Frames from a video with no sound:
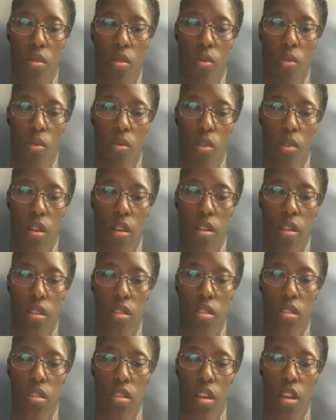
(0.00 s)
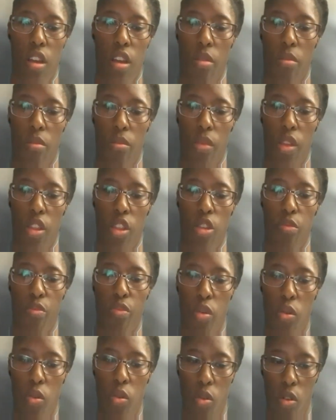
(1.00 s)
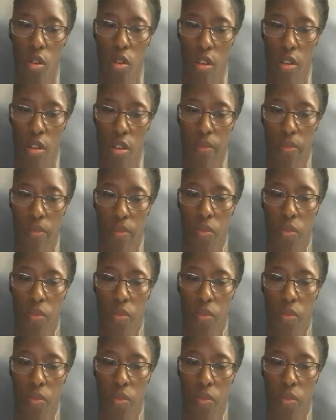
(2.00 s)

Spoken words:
was the poor